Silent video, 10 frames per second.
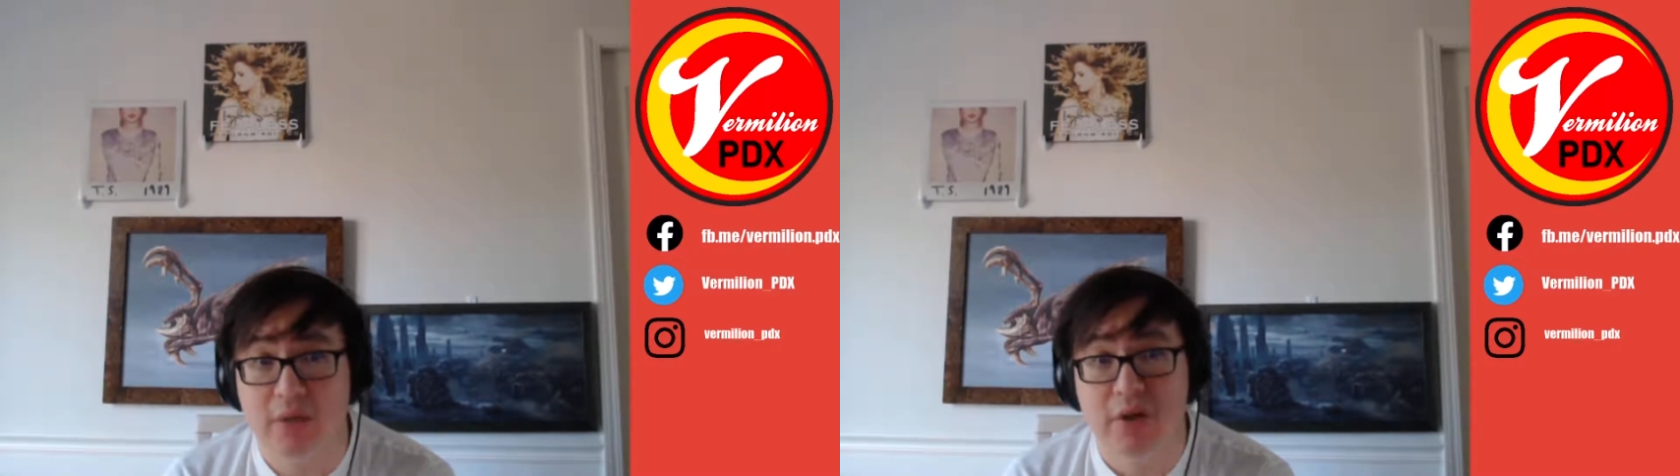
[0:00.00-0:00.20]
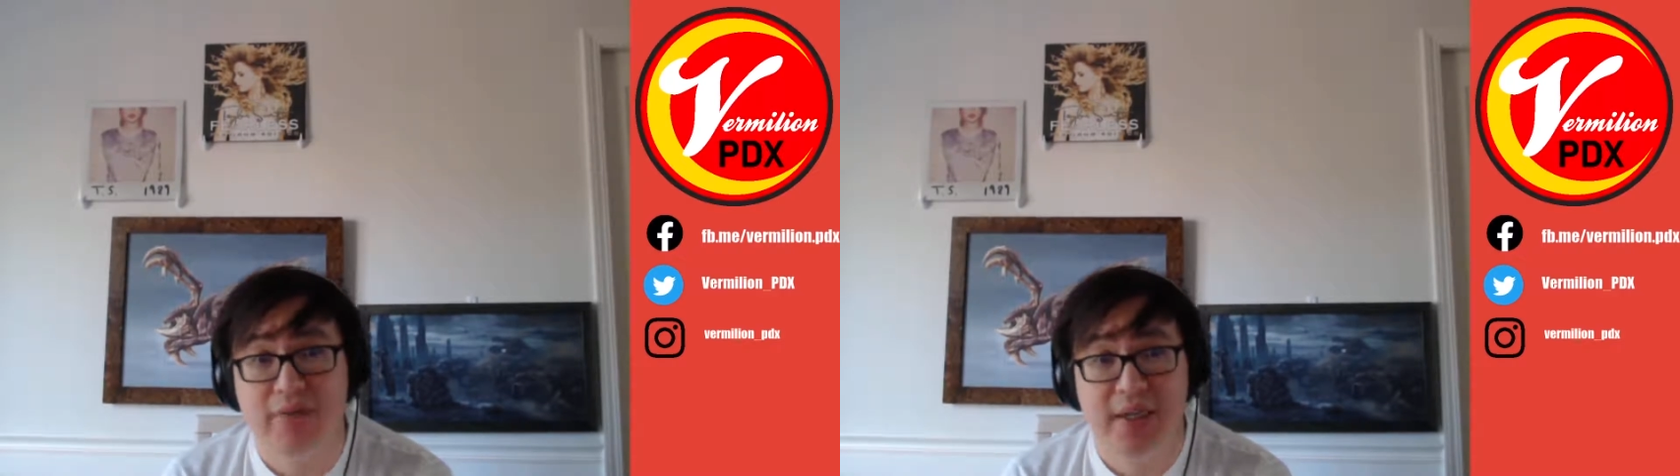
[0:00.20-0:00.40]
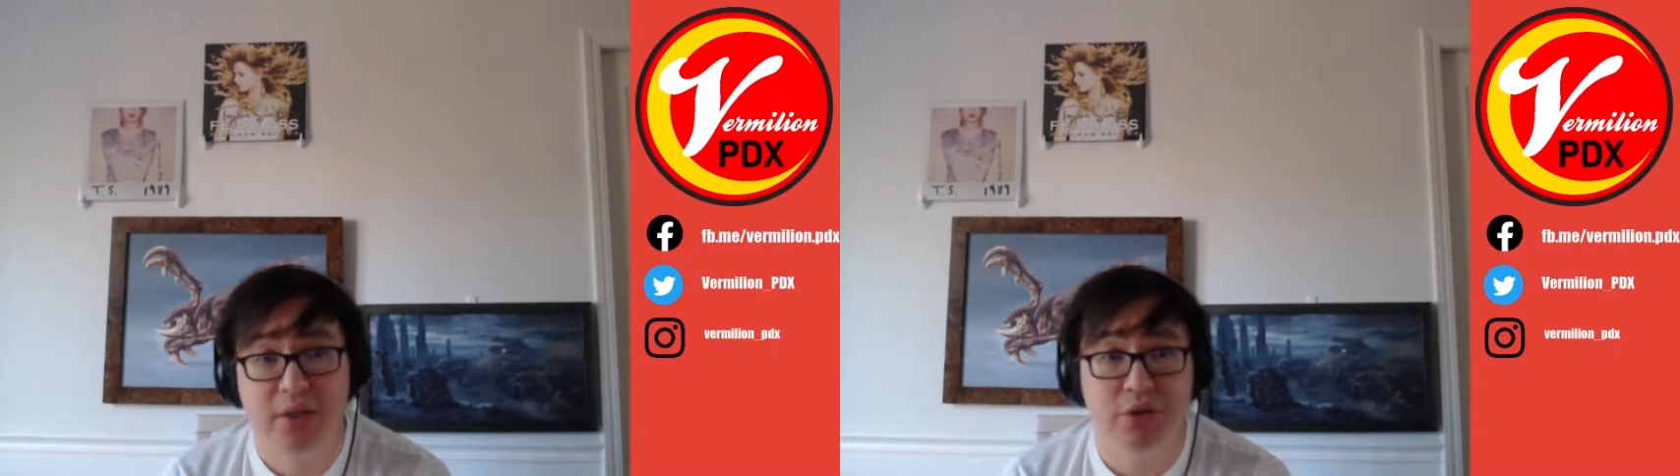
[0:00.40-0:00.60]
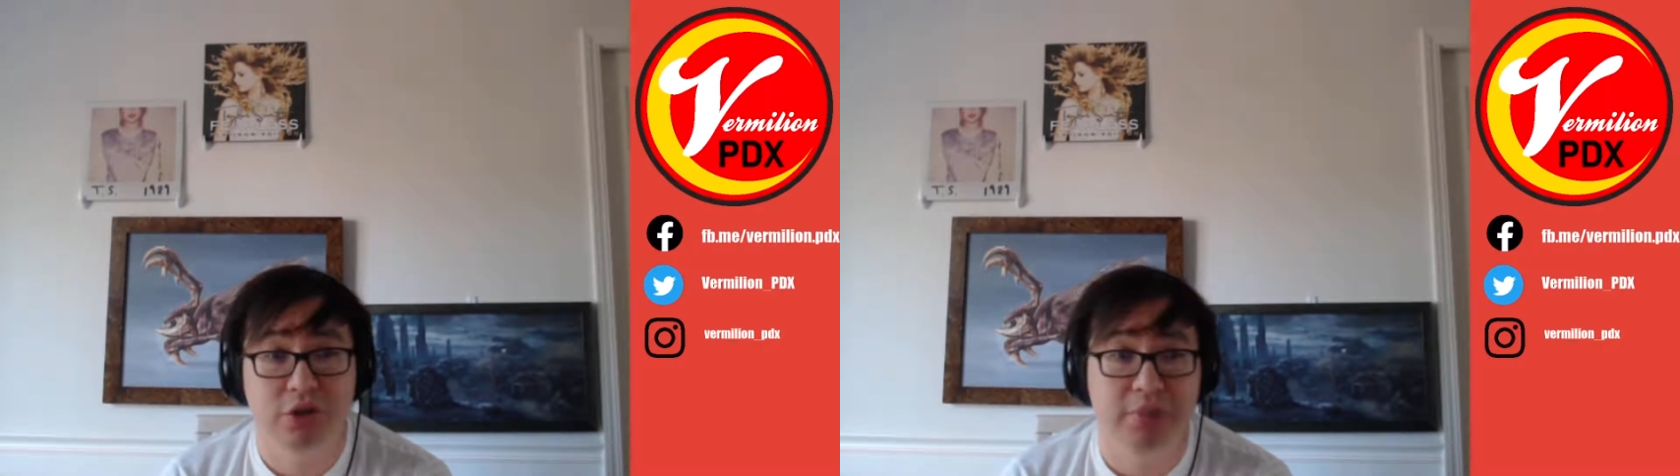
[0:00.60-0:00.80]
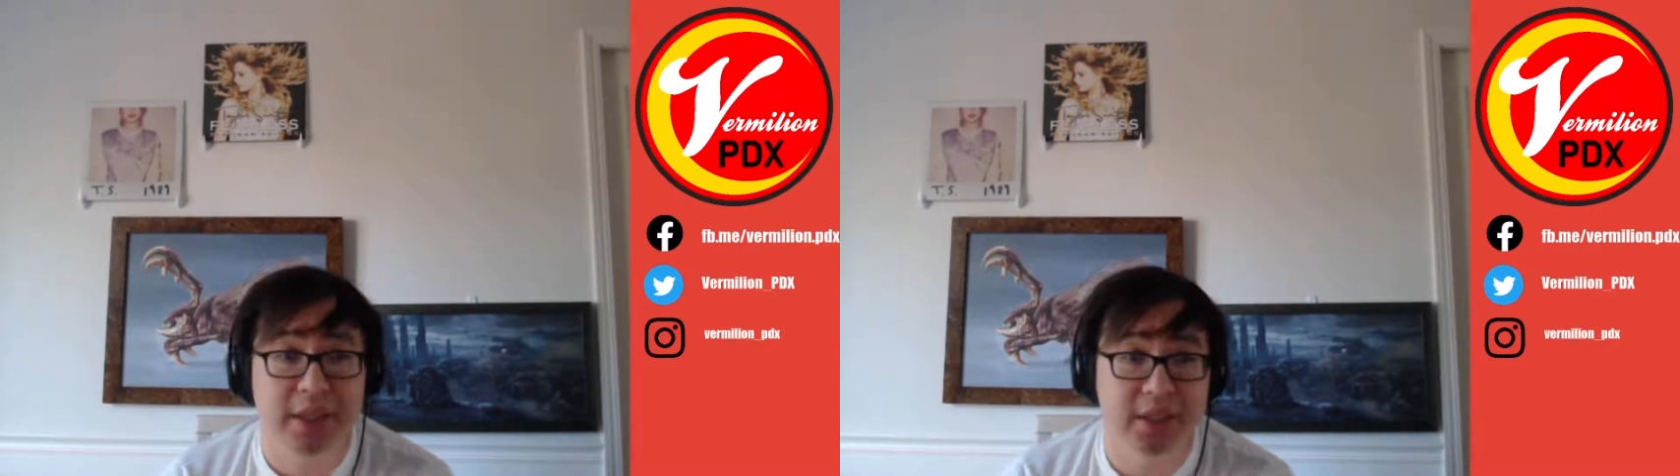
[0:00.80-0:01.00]
You can find the
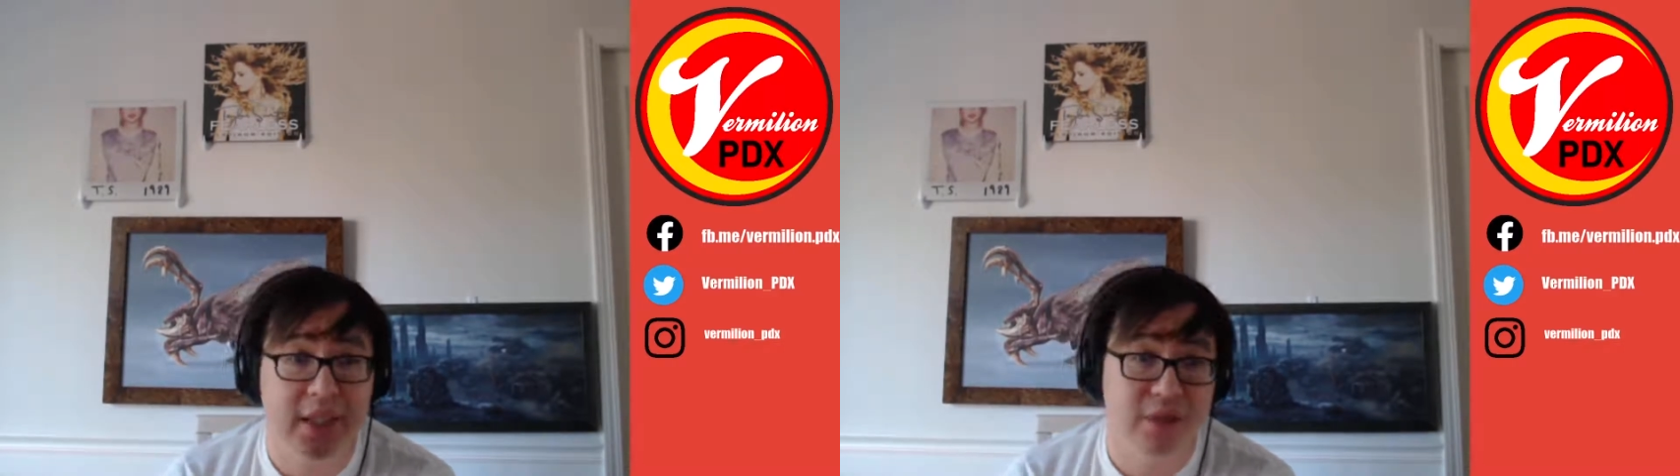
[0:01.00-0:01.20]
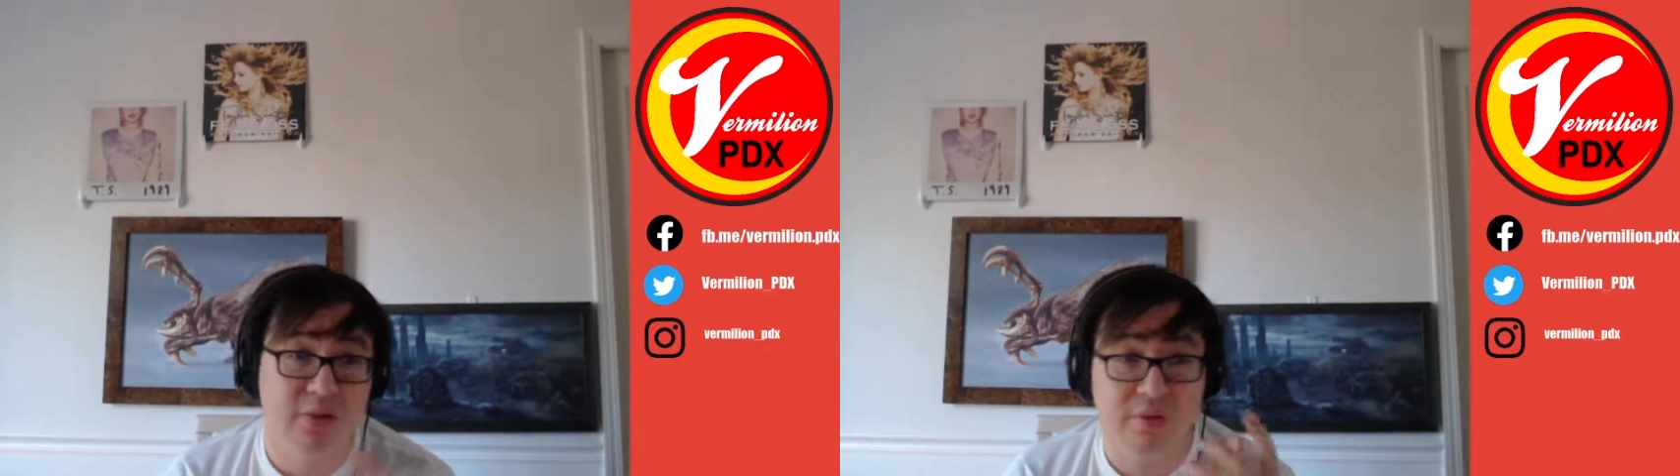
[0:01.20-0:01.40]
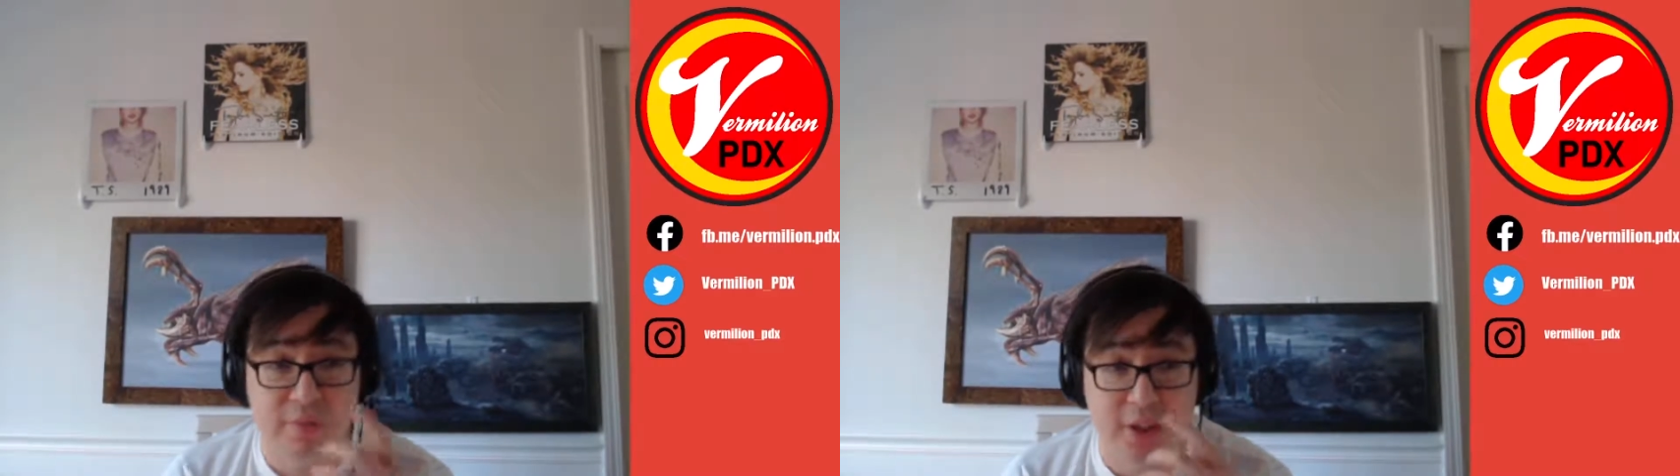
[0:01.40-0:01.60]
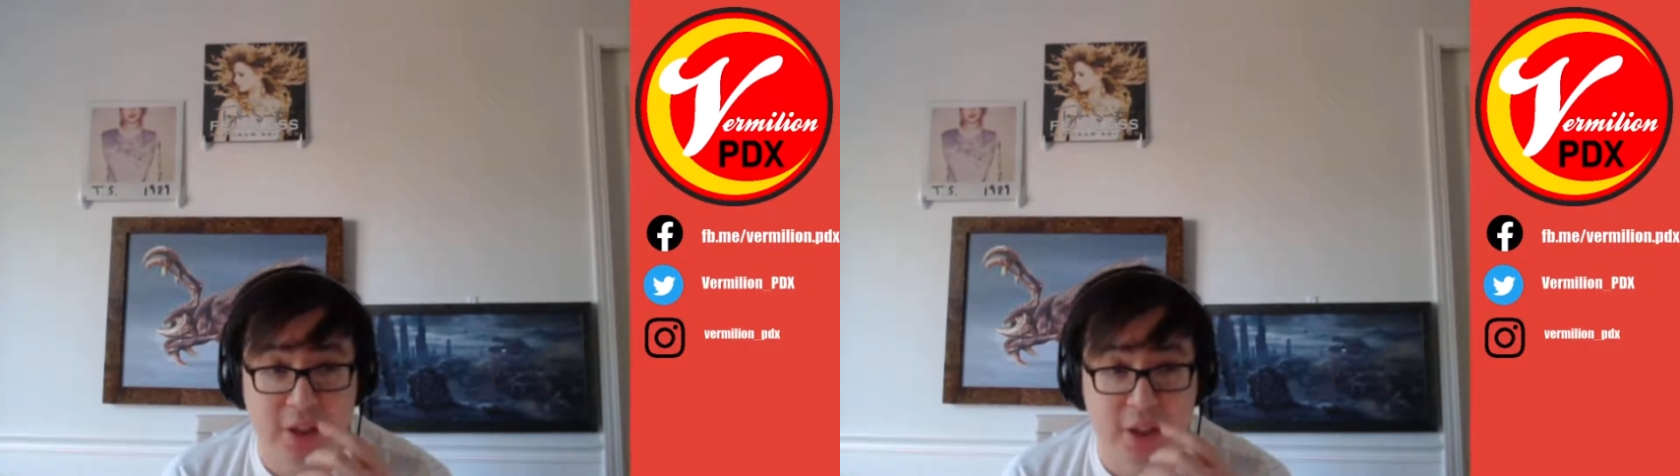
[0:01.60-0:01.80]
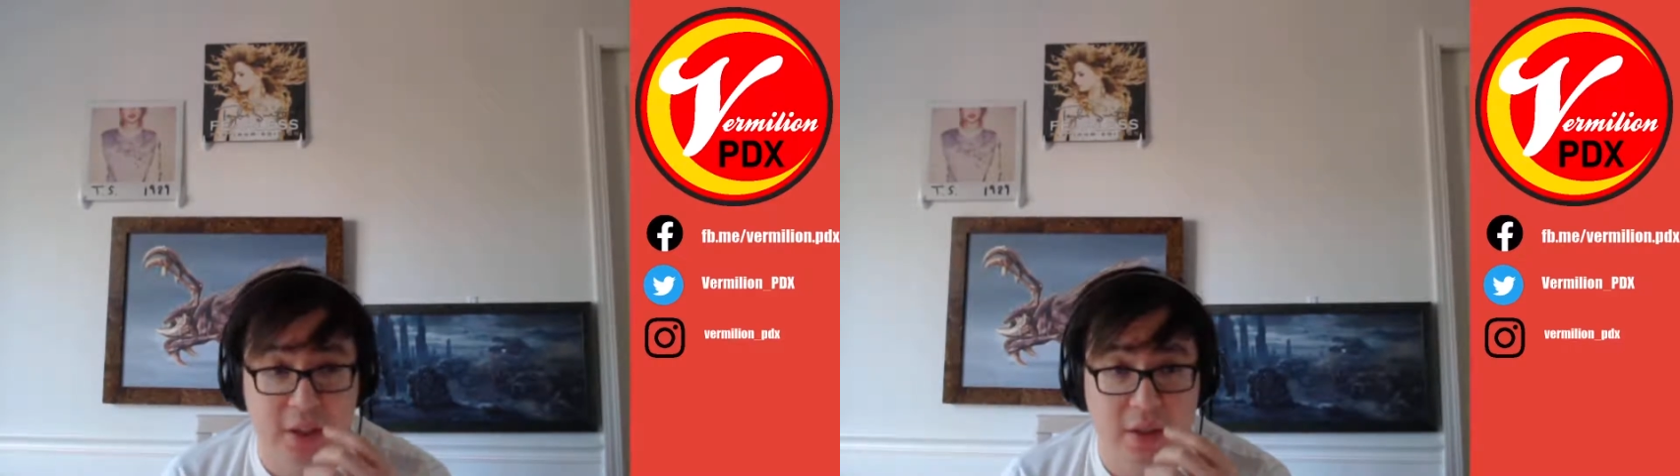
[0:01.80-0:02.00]
social media sites for
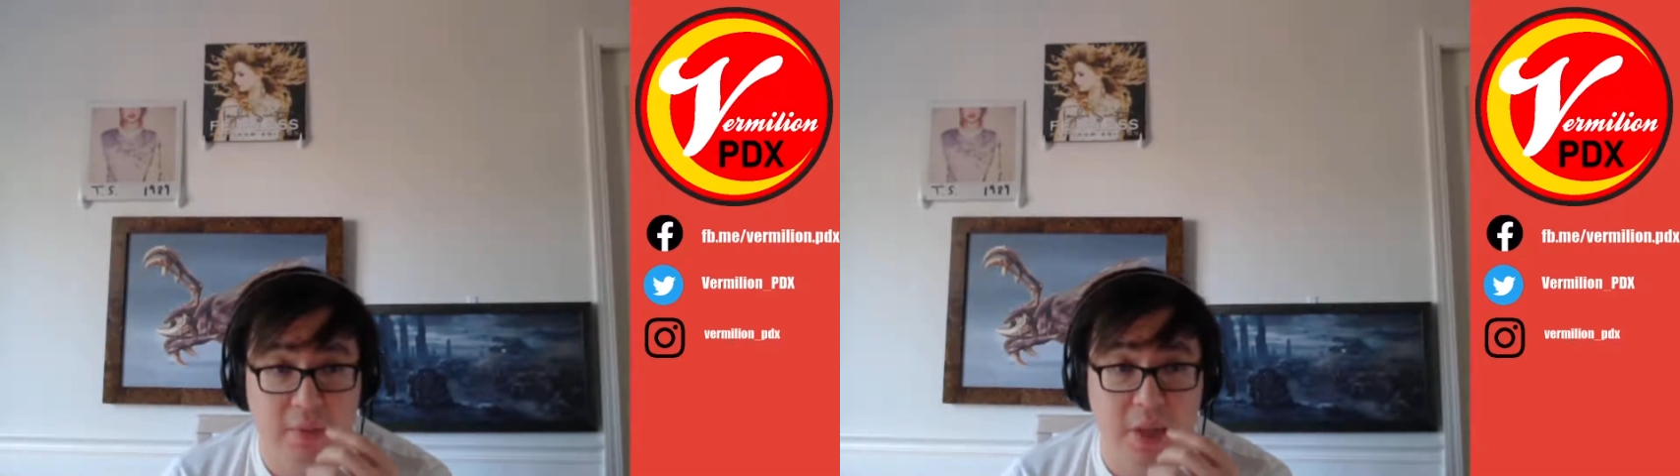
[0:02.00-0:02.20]
Vermilion